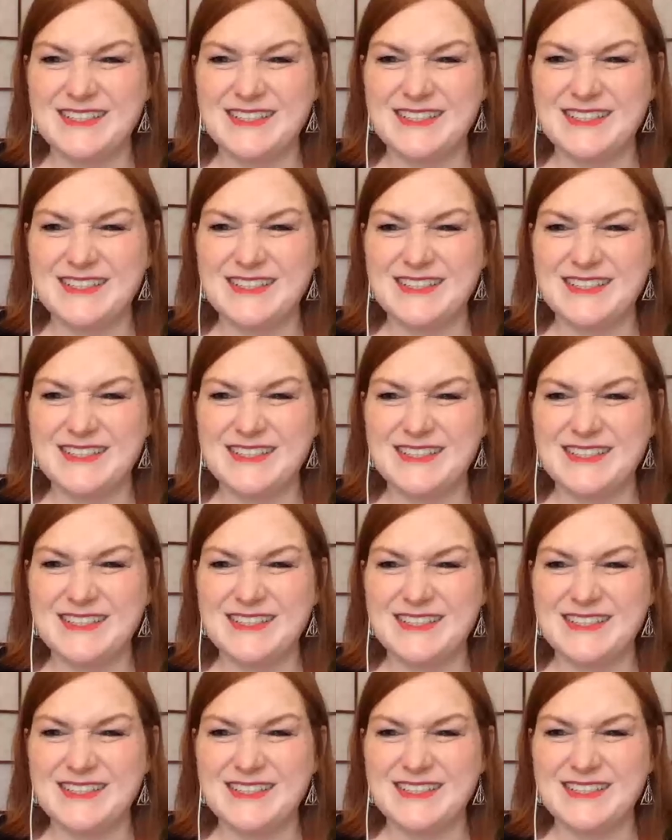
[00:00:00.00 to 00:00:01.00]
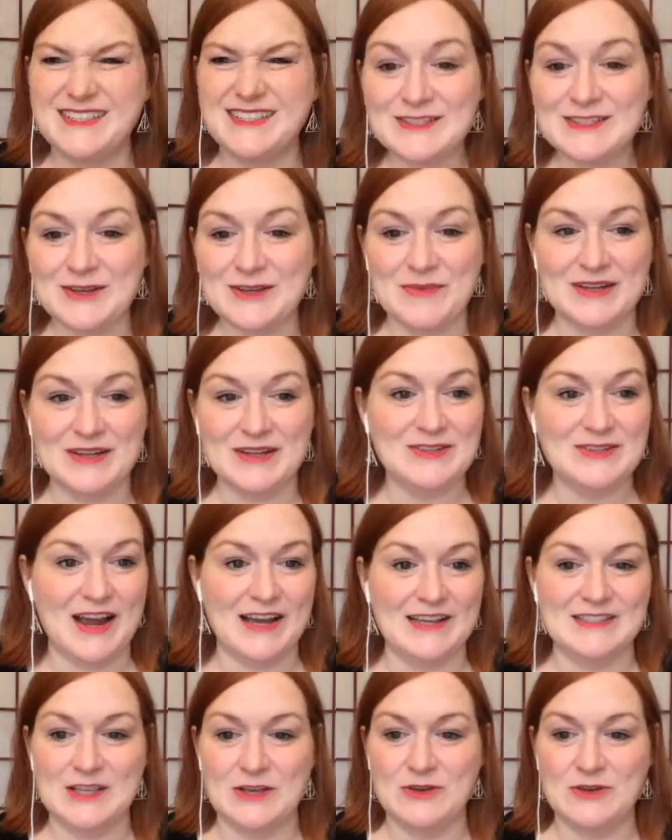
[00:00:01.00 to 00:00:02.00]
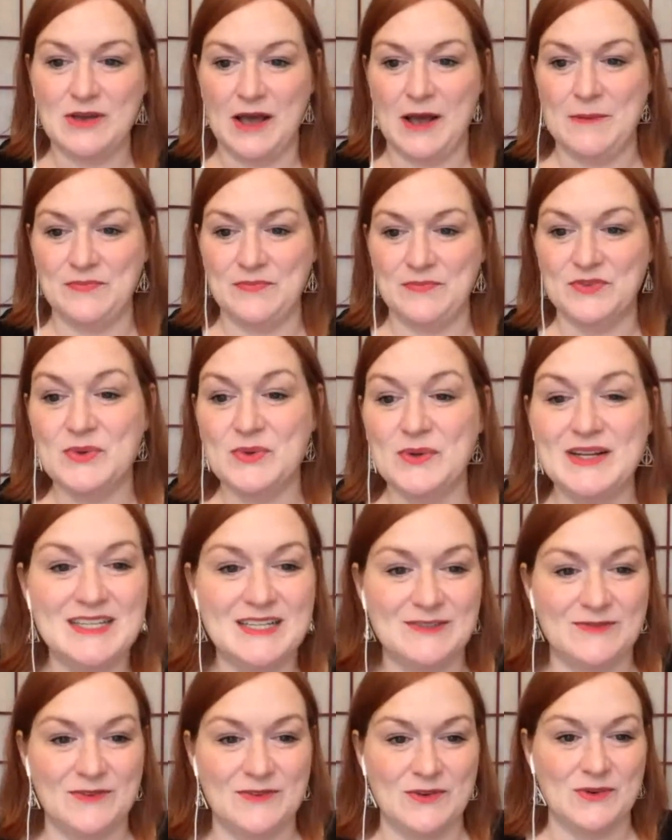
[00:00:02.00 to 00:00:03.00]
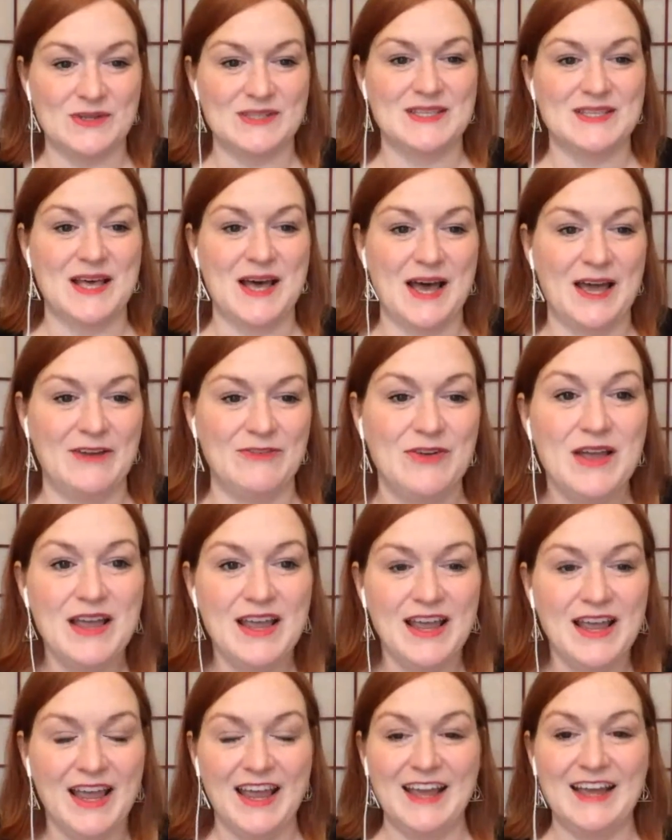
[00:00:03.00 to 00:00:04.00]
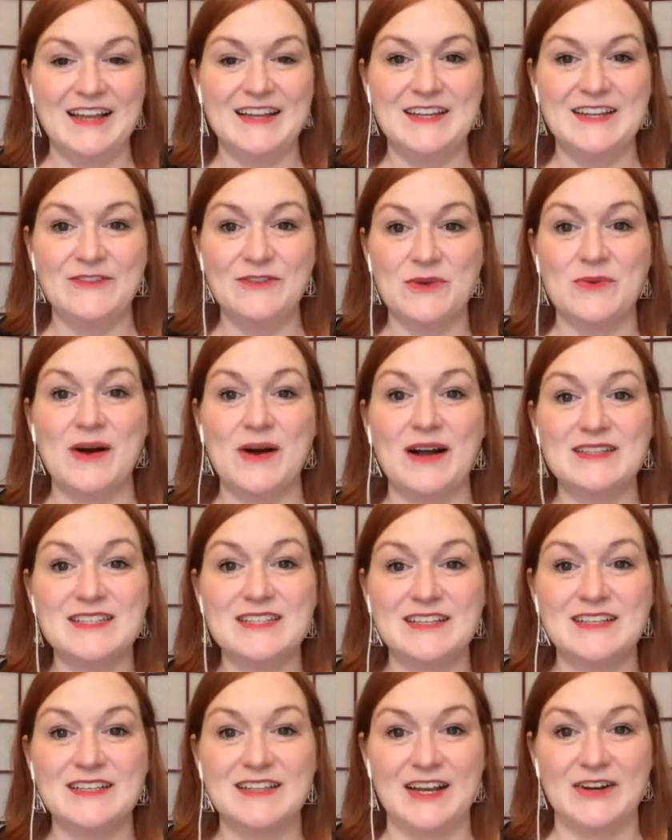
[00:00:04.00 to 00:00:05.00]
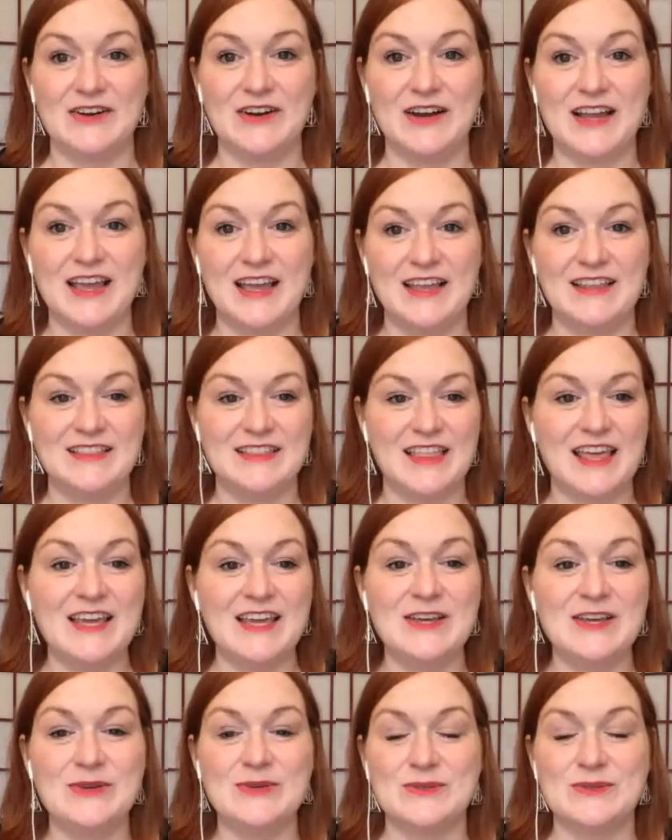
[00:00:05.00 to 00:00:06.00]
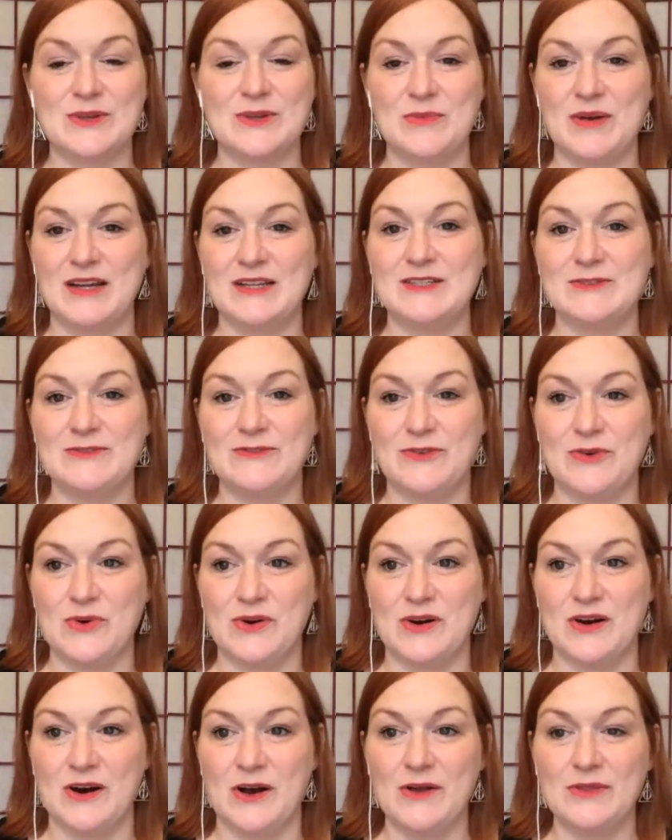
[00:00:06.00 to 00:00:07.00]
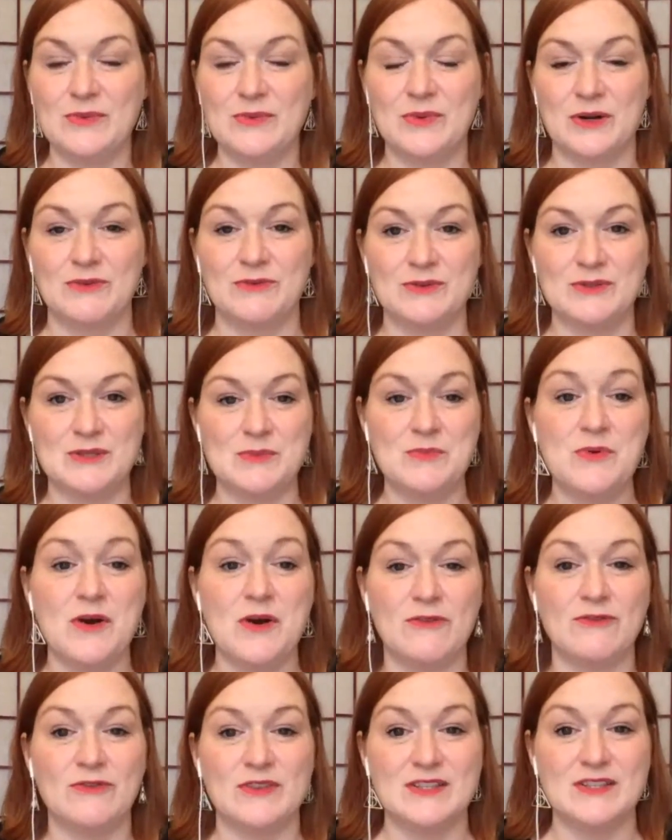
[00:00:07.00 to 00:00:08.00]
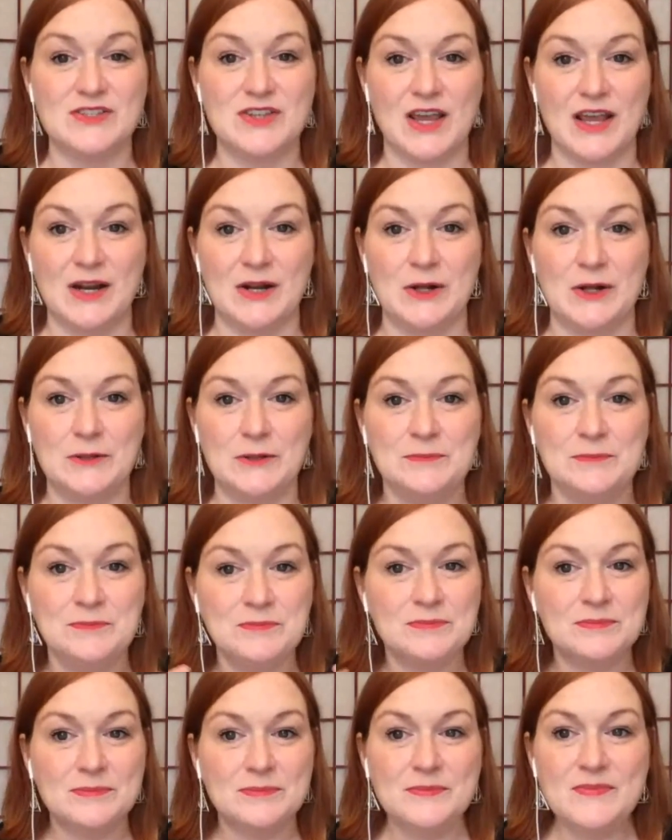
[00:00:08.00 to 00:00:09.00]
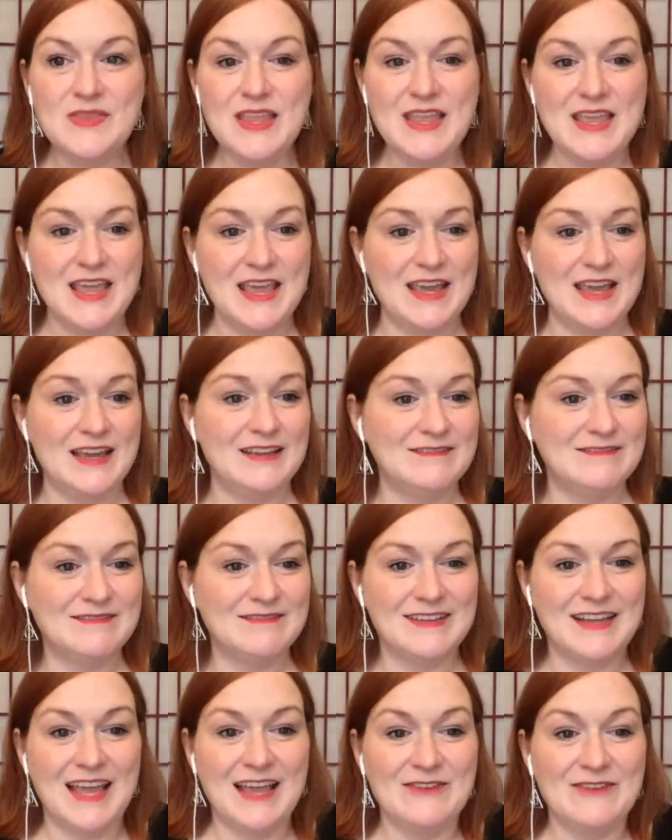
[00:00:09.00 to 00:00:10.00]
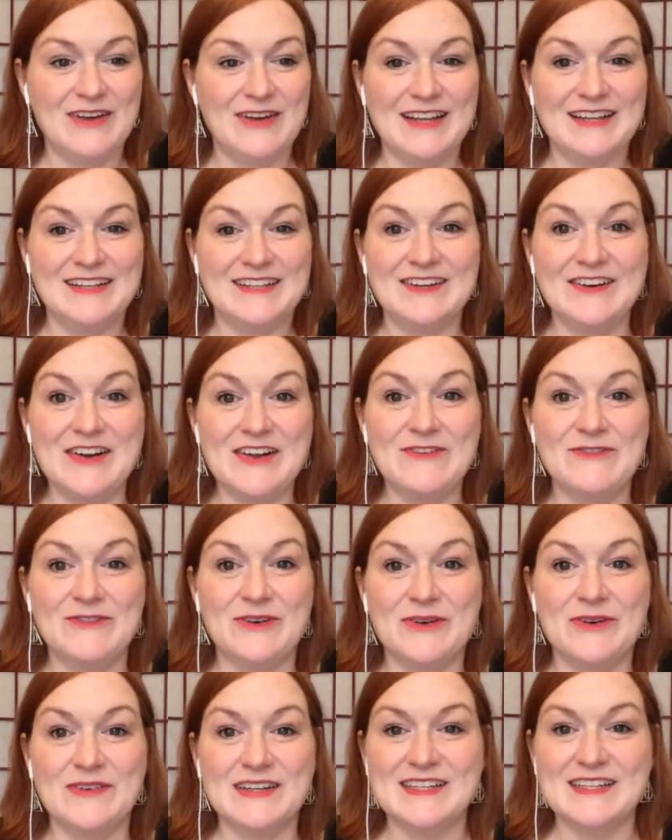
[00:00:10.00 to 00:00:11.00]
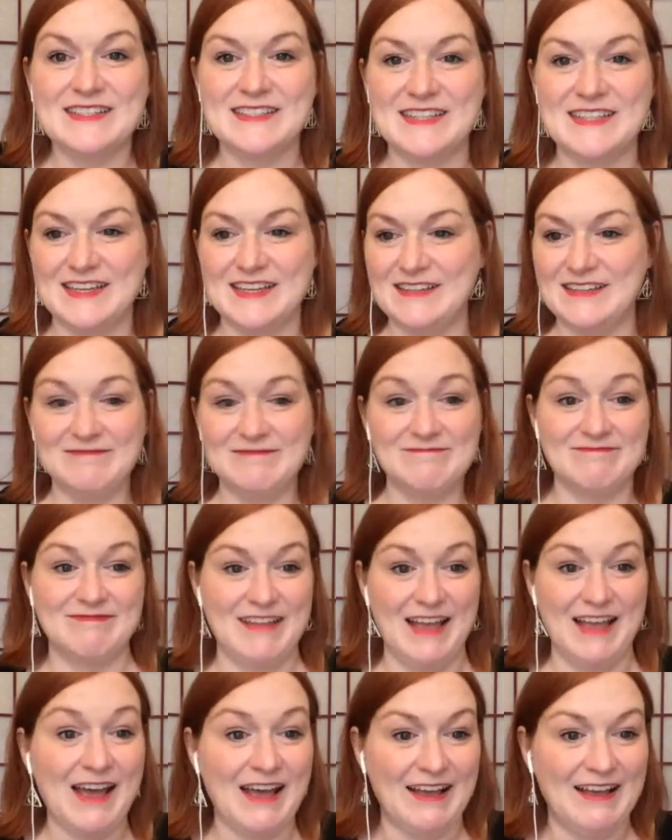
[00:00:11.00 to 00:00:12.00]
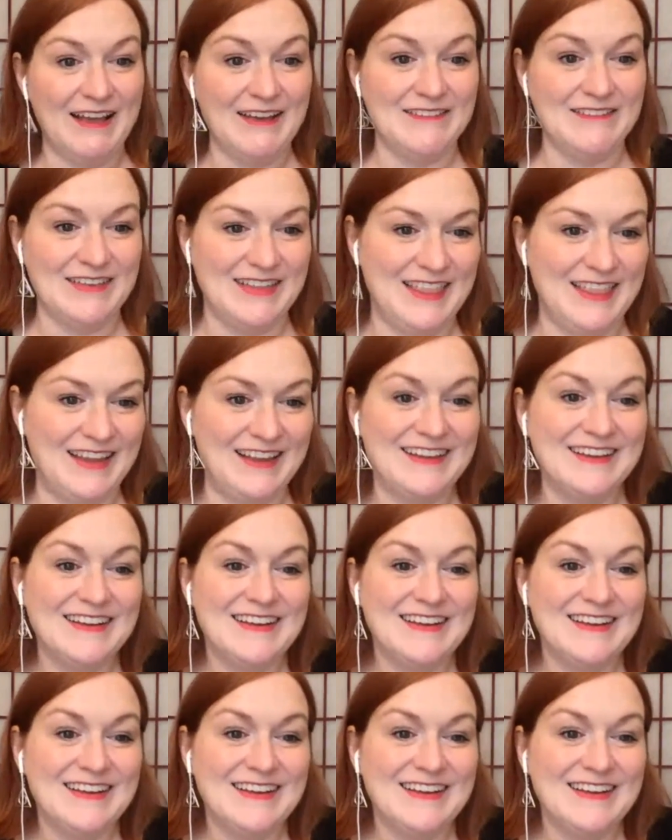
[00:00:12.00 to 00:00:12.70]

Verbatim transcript: All right, thanks so much, you guys. Uh, um, 26 viewers live. And if you're watching later, again, thank you so much for all the wonderful support for the channel. And can't wait going forward to see yeah, everything.